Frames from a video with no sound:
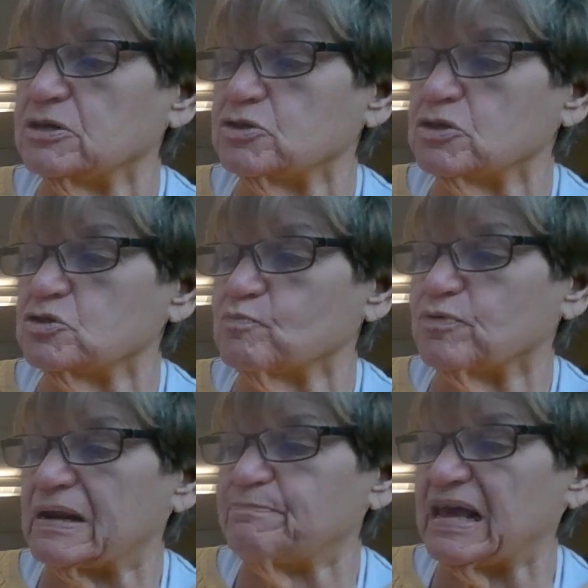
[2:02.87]
the
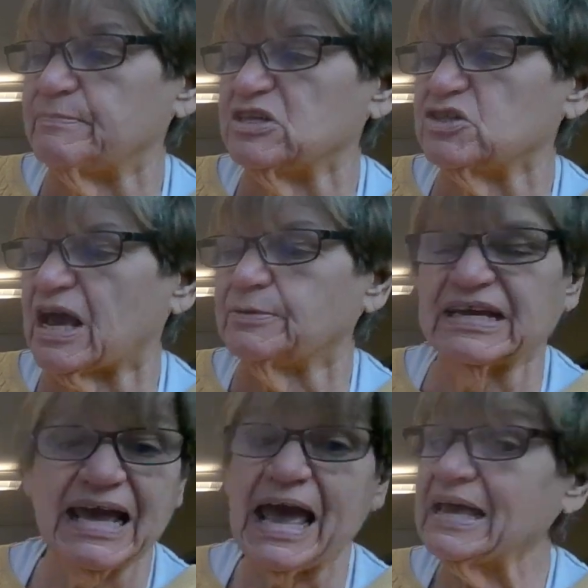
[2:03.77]
gingerbread baby
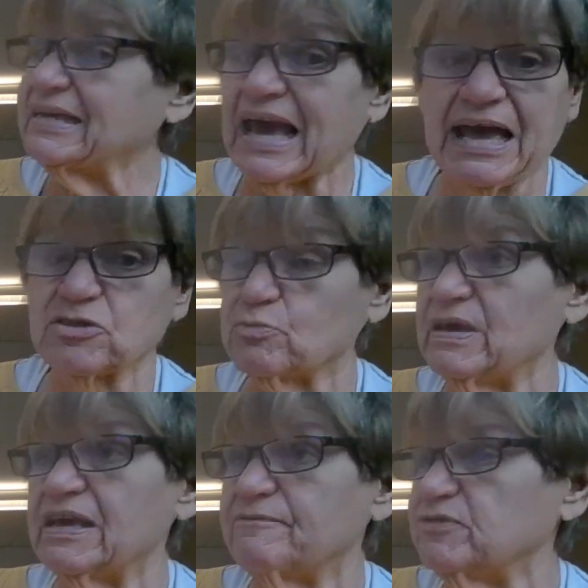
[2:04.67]
shouting, Catch
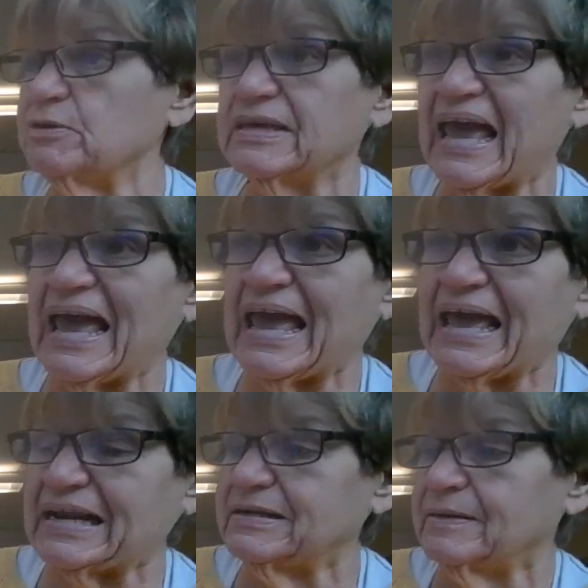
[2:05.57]
me if you
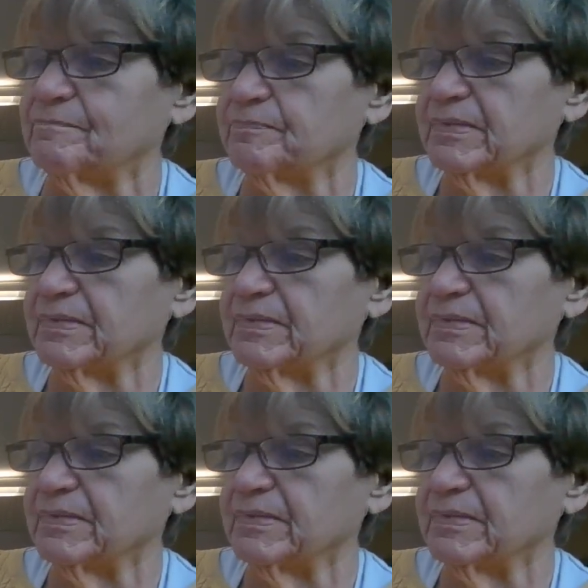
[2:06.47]
can.